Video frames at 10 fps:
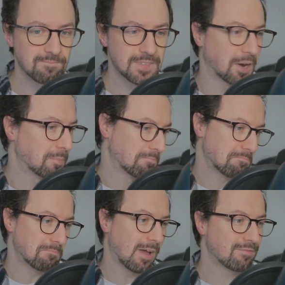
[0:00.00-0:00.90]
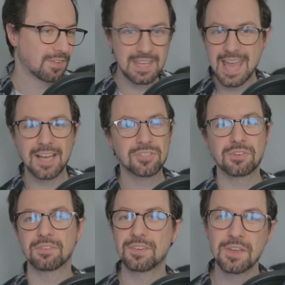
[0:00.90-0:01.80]
you know, for the
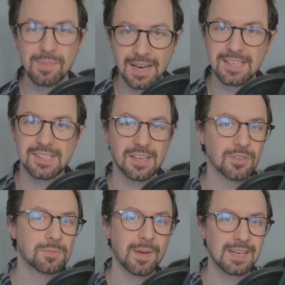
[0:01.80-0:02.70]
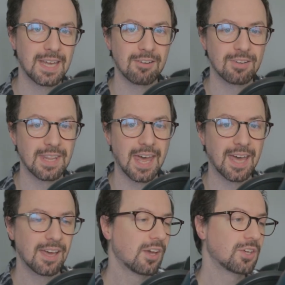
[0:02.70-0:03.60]
extra few minutes that you'll spend here and
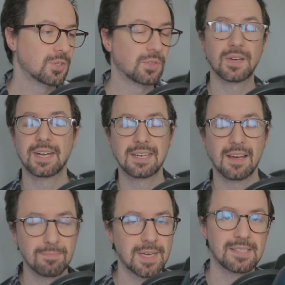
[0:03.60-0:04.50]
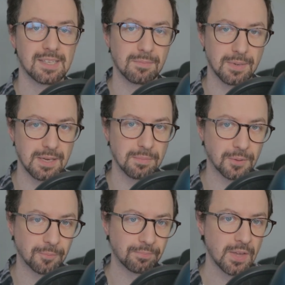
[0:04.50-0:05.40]
there, you could end up meeting
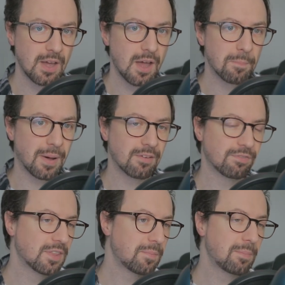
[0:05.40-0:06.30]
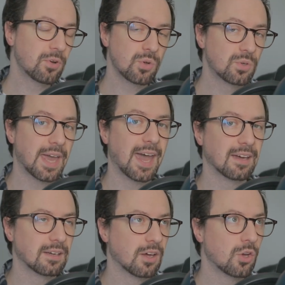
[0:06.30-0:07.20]
people. But for the people who
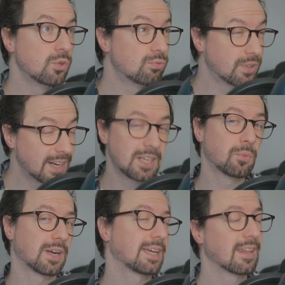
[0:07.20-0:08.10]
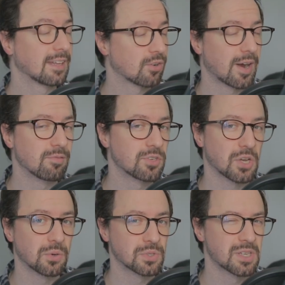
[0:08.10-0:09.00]
get who really want to get the great
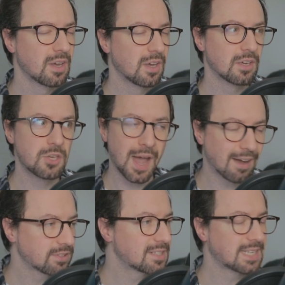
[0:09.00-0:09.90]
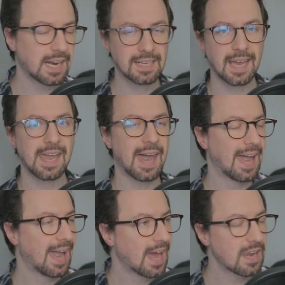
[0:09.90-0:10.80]
results, you have to dedicate a
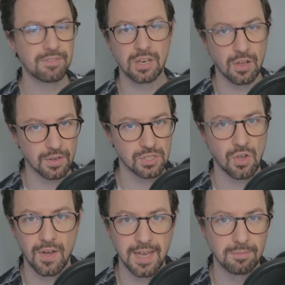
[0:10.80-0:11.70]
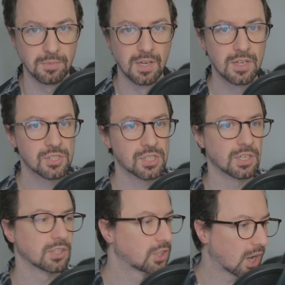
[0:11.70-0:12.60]
hell of a lot of time
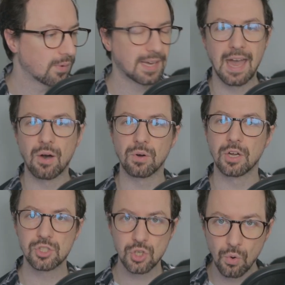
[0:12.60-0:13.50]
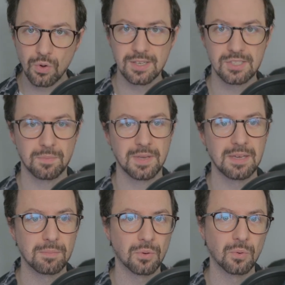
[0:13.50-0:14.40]
to going out and talking to
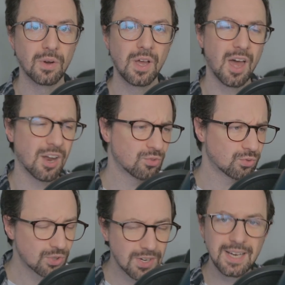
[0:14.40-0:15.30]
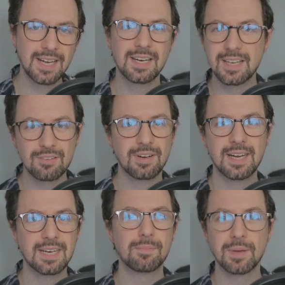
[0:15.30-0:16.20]
people and really,
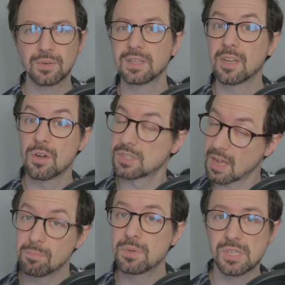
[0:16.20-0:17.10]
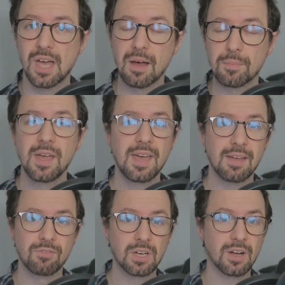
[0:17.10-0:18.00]
really building those numbers up
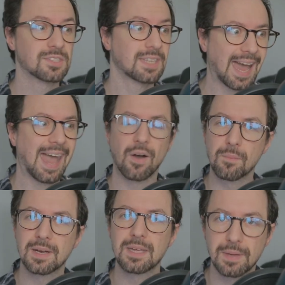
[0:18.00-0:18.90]
in regards to how many